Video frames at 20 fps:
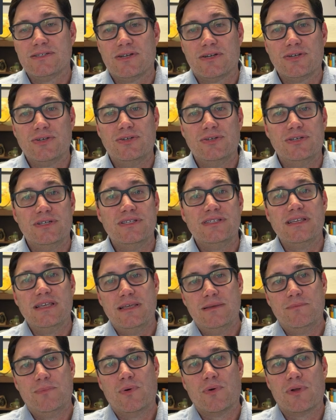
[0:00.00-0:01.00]
on goods
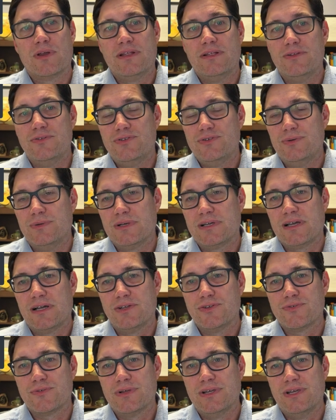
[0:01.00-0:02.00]
imported into a
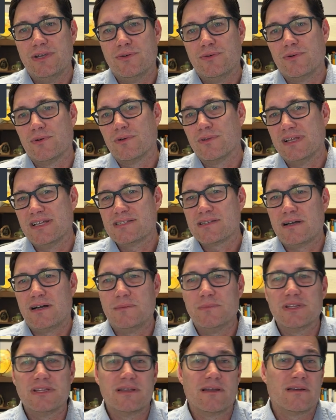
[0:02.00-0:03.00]
country, or less
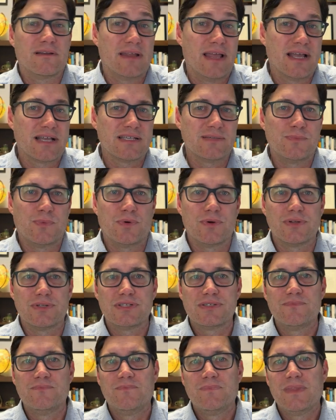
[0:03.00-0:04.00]
commonly on
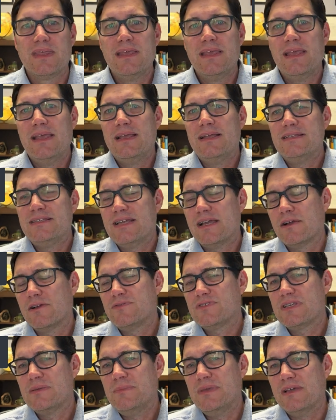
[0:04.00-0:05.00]
exports.
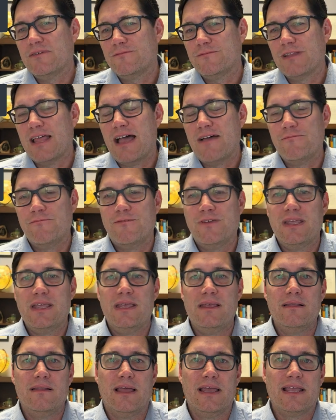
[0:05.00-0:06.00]
Tariffs can be a flat
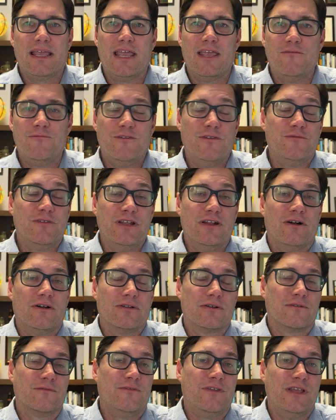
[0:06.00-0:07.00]
fee, like a
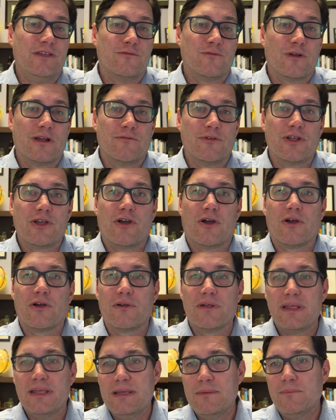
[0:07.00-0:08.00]
$50 fee for every
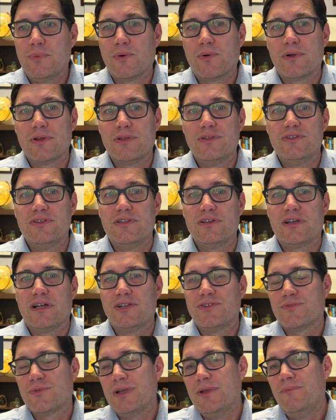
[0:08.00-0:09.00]
car imported to the
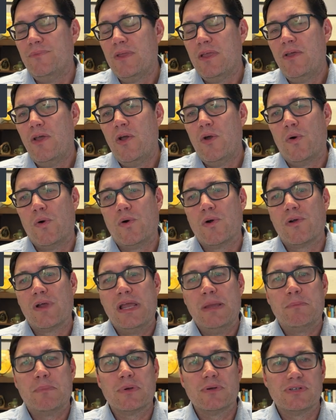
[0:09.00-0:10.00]
country, or
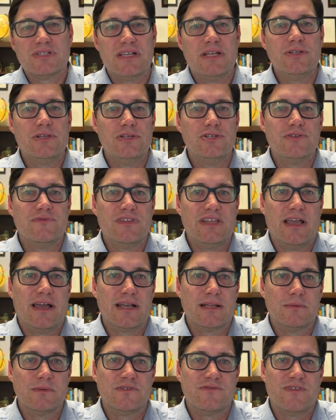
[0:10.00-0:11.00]
a percentage of the
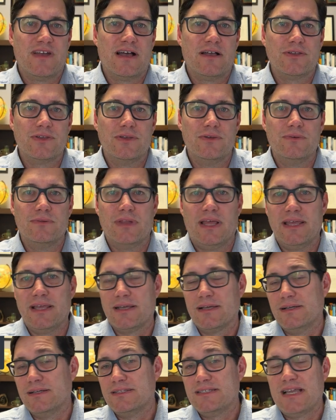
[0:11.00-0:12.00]
item's value,
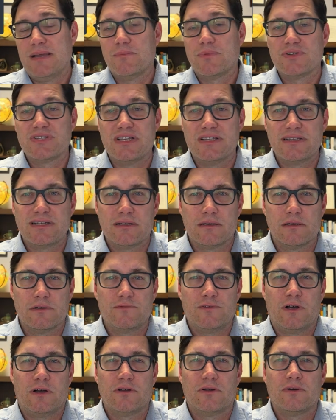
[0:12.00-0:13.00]
like a 10%
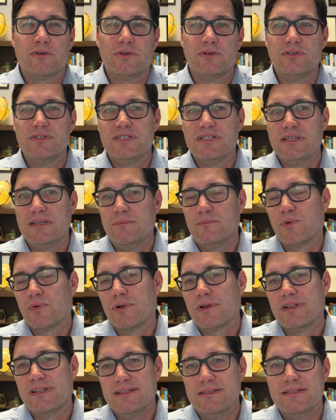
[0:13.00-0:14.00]
tariff on all goods
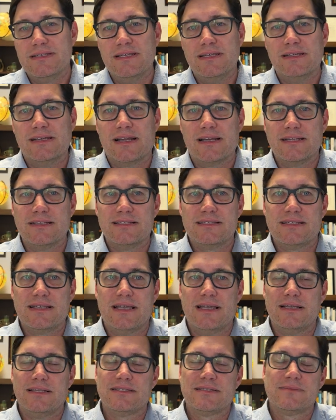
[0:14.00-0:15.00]
imported into the United
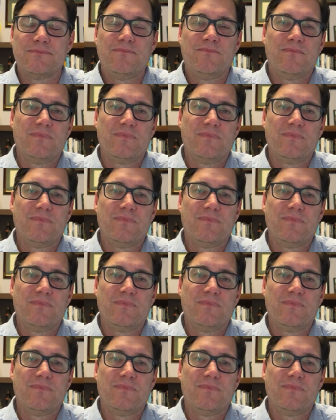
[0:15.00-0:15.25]
States.